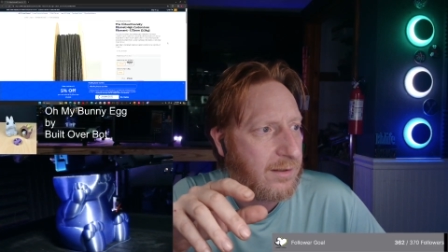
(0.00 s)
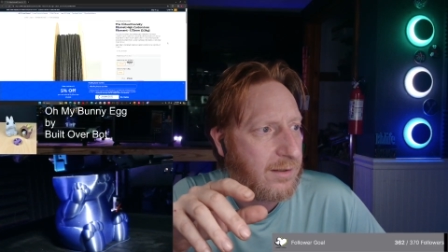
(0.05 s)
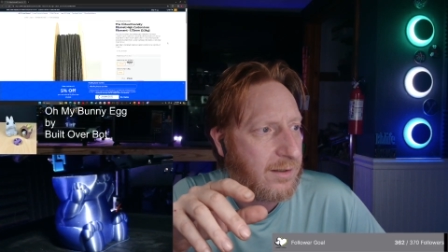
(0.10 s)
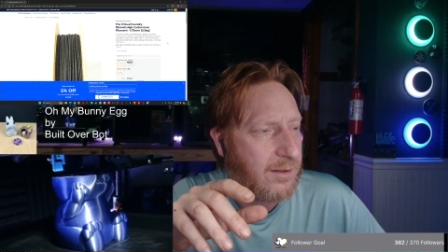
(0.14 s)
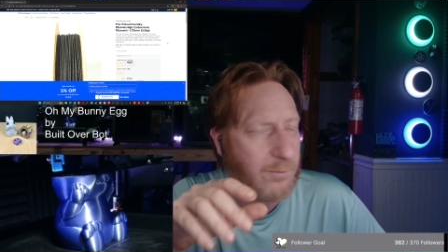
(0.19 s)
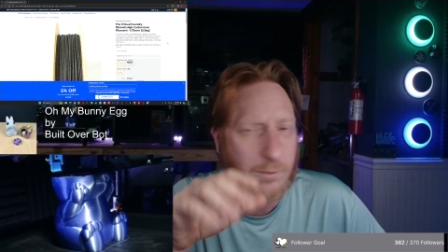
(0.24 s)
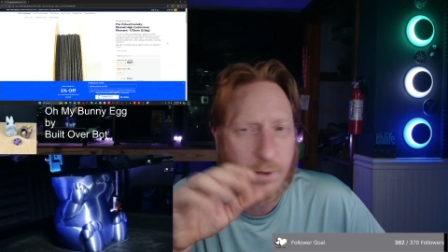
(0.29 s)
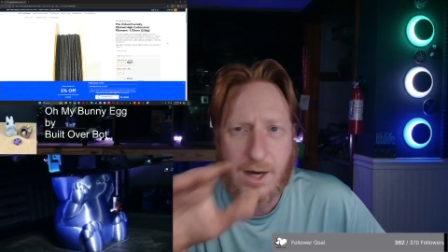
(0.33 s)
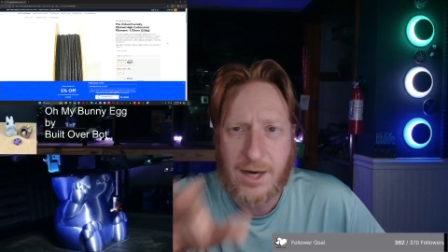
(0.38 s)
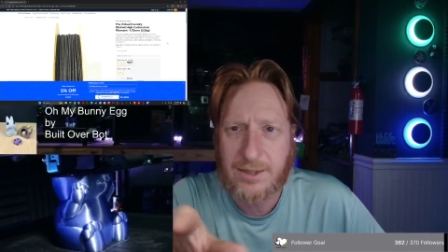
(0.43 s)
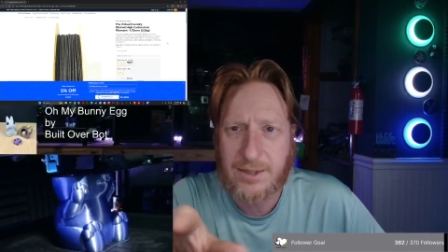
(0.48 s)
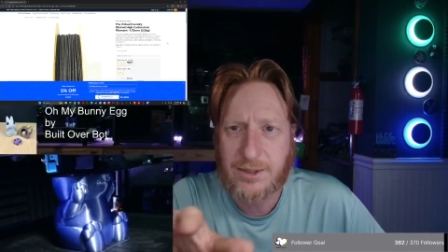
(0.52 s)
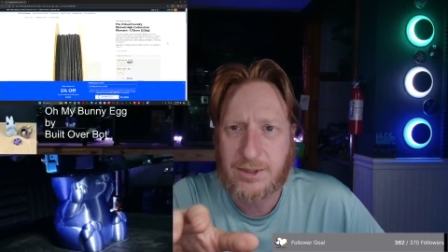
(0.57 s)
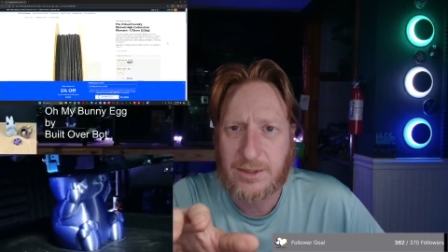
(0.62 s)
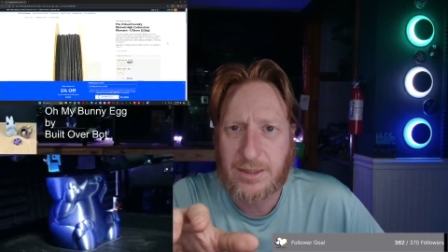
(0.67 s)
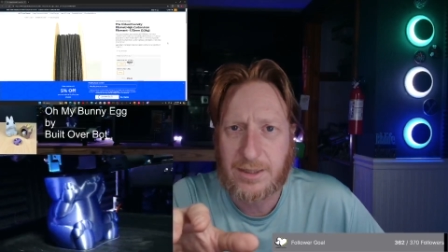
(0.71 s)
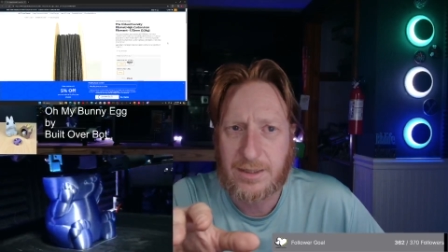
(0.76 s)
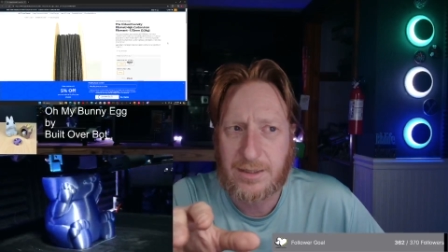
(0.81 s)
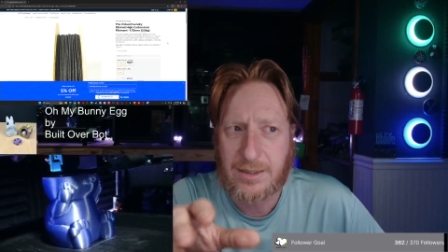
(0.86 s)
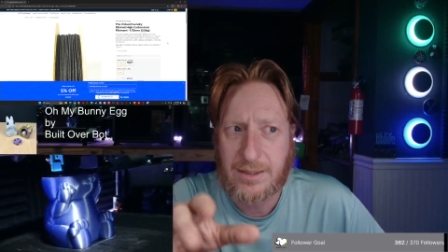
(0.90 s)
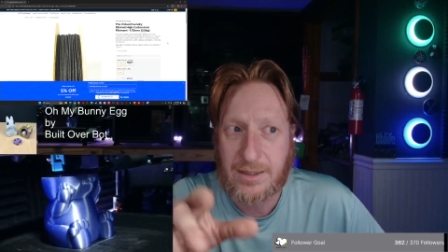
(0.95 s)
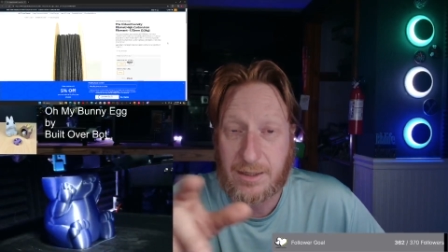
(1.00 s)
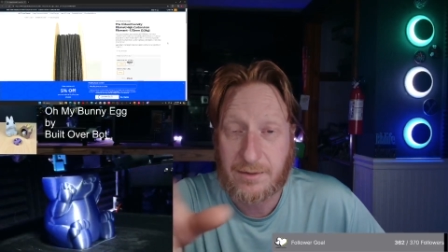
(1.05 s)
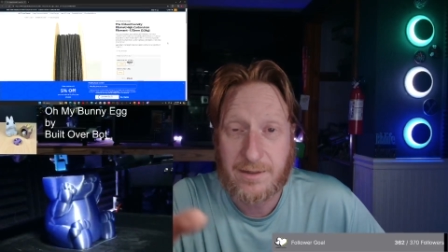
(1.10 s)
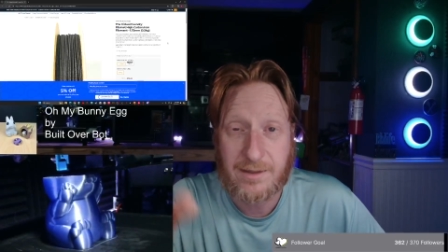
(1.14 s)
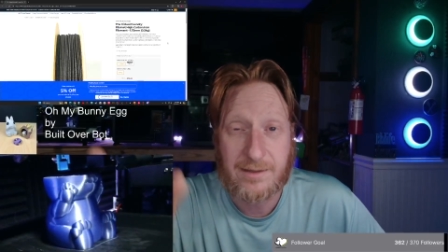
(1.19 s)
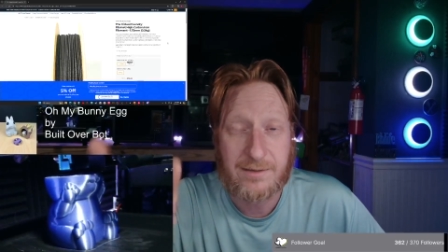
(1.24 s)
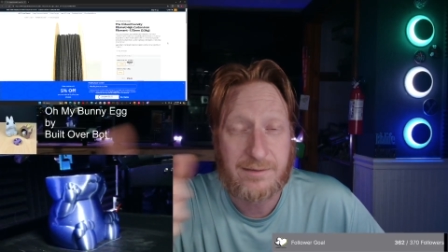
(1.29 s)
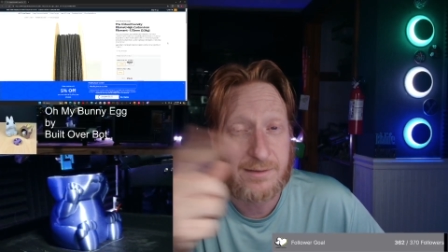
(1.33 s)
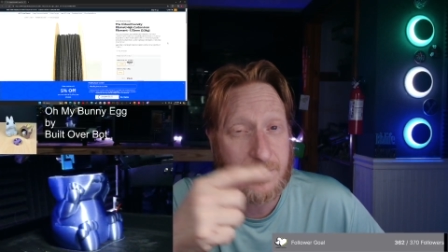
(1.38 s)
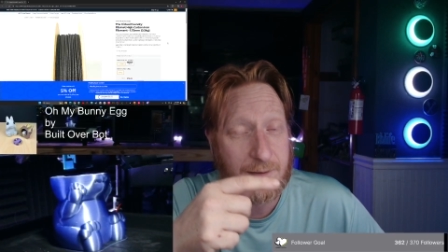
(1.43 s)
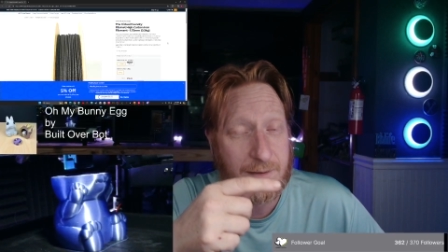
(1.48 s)
and watching it. And here
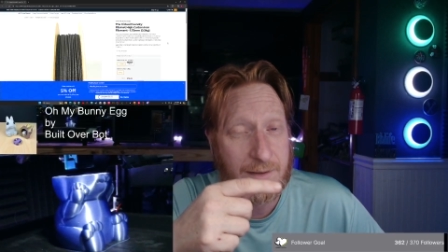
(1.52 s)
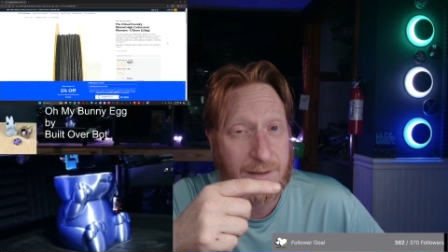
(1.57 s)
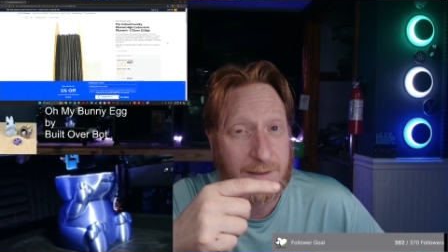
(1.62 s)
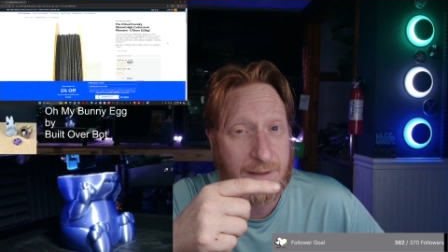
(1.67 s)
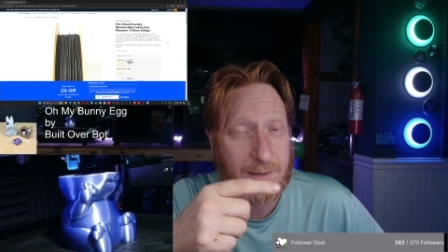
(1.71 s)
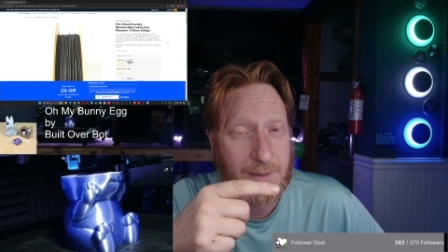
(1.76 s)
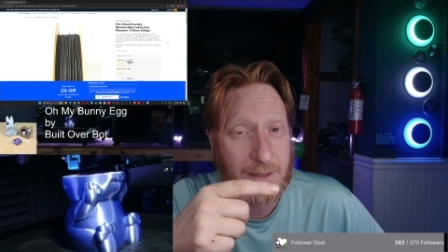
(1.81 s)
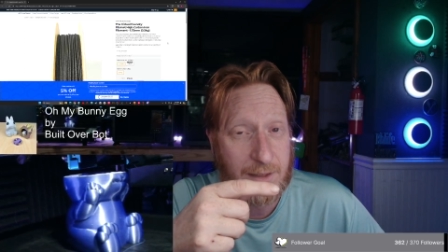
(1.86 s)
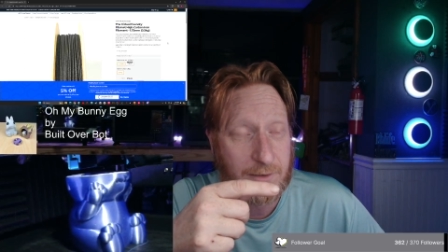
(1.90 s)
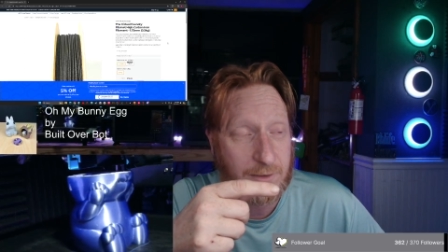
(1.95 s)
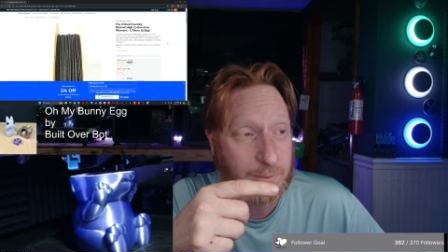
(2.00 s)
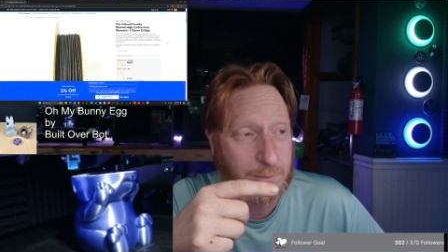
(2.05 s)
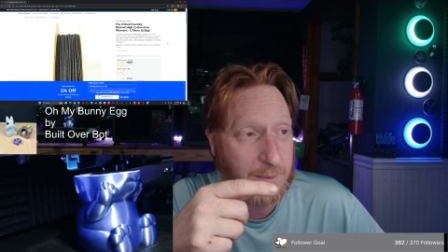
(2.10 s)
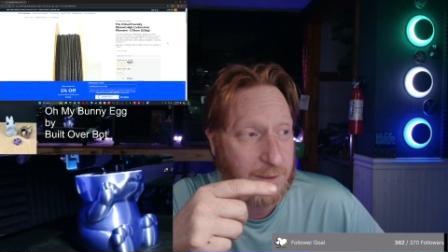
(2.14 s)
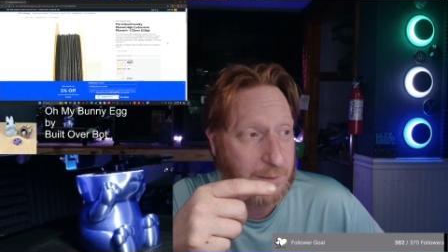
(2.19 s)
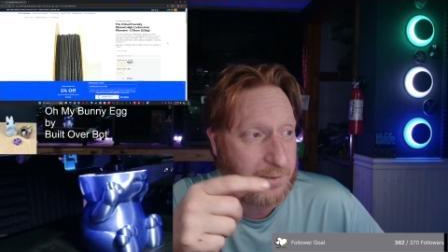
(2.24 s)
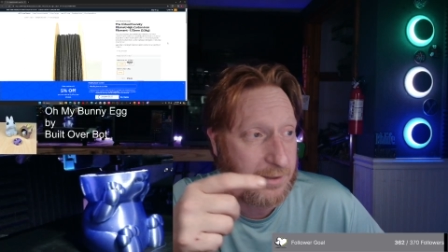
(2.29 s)
they sent an email to me,